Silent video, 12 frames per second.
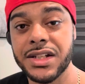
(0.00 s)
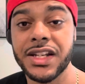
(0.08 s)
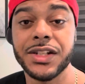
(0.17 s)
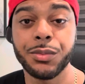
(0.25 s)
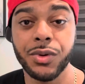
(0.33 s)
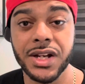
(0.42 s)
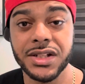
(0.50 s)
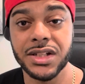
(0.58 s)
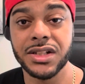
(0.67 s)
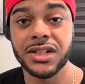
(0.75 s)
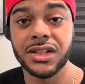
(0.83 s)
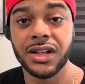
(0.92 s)
his
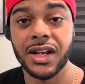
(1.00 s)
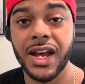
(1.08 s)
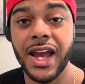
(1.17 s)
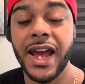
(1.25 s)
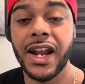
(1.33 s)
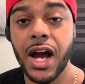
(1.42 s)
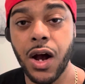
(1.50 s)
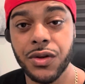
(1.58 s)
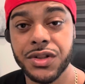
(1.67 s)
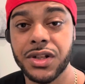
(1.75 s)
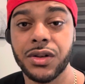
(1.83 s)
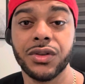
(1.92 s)
presence and
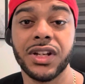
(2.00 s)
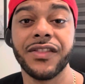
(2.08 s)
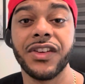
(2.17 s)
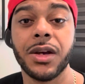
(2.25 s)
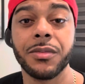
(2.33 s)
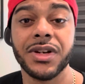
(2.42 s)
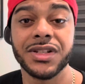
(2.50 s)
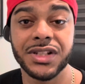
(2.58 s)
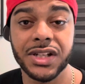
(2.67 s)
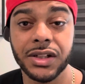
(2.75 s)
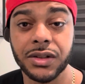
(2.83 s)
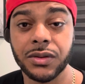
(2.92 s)
also give him a
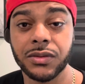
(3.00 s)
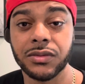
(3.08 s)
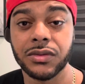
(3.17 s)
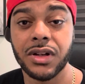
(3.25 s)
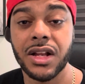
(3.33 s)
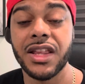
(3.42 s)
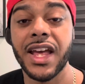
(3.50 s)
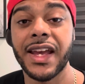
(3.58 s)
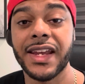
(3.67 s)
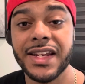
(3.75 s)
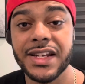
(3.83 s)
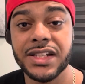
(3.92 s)
signal that
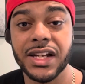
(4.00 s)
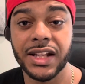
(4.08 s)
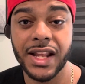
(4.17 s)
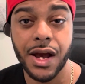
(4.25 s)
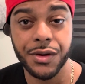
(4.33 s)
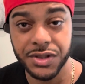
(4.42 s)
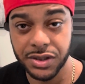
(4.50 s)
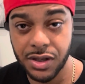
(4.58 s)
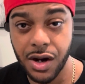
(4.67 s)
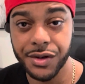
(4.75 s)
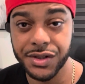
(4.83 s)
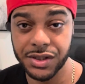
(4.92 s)
he's allowed to
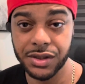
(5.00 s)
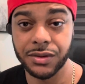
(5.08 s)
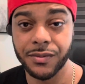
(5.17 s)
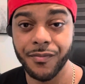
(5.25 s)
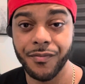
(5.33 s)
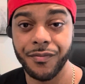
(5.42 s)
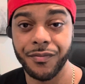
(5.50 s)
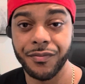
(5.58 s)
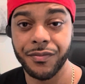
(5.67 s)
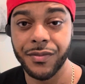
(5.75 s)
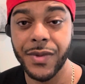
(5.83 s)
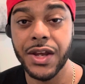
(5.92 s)
talk to you,
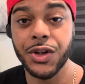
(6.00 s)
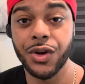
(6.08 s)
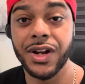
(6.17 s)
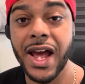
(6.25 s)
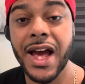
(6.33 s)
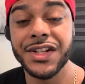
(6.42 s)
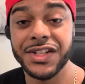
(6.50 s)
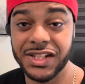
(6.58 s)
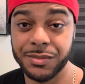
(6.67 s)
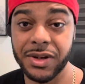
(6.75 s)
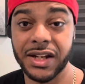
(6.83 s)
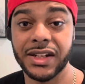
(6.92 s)
that you're not
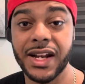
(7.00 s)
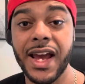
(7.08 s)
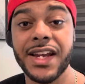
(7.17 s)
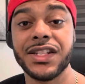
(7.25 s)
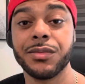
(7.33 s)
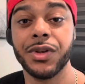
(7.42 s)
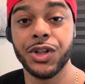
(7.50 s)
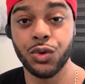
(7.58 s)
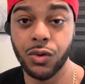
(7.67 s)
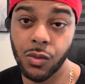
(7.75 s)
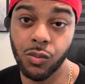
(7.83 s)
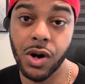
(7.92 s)
just being nice, but
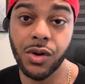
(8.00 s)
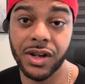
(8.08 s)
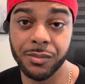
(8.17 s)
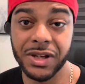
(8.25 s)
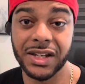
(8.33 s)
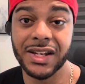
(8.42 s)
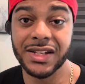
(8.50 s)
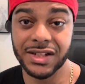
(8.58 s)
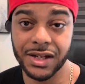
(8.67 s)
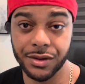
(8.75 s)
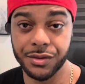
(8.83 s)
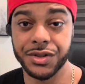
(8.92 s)
you are welcoming his
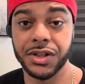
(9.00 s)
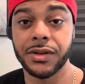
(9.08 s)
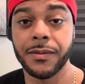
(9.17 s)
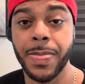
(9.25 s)
energy,